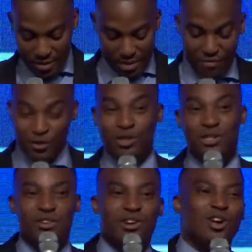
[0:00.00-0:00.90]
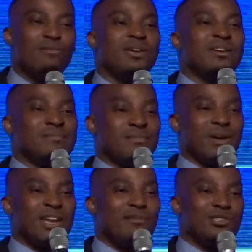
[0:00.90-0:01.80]
For those of you who don't know me, my
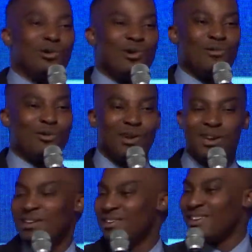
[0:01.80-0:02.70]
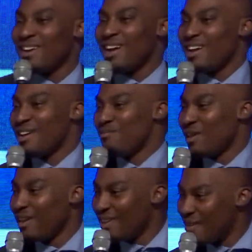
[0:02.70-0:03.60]
name is Nolo Mokoena. I am
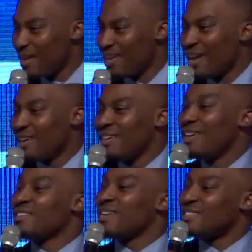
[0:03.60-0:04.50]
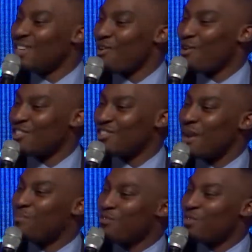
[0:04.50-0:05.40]
a young leader. As I said last year, I
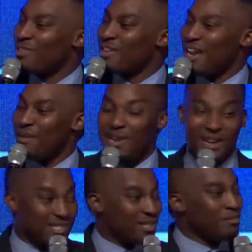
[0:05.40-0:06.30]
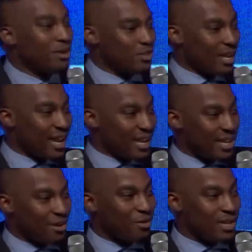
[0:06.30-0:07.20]
prefer the name Young Simba, so I like
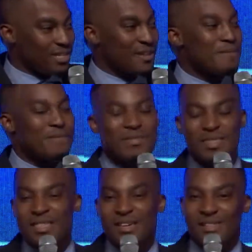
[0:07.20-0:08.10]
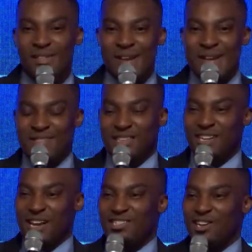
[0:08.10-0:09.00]
King Kwezi. That's
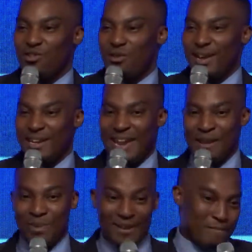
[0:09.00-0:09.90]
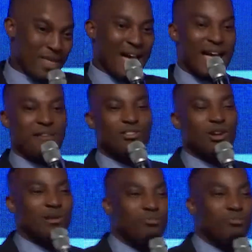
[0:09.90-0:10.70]
actually a great name, but I have the honor and